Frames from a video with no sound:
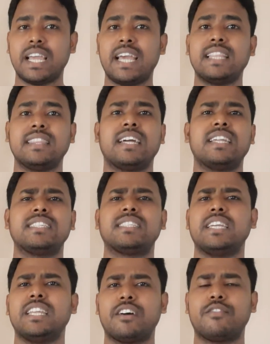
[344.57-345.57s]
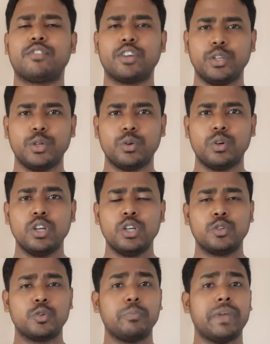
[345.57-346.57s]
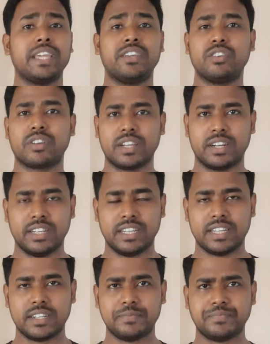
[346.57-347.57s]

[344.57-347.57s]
and that is enough for you to make your career.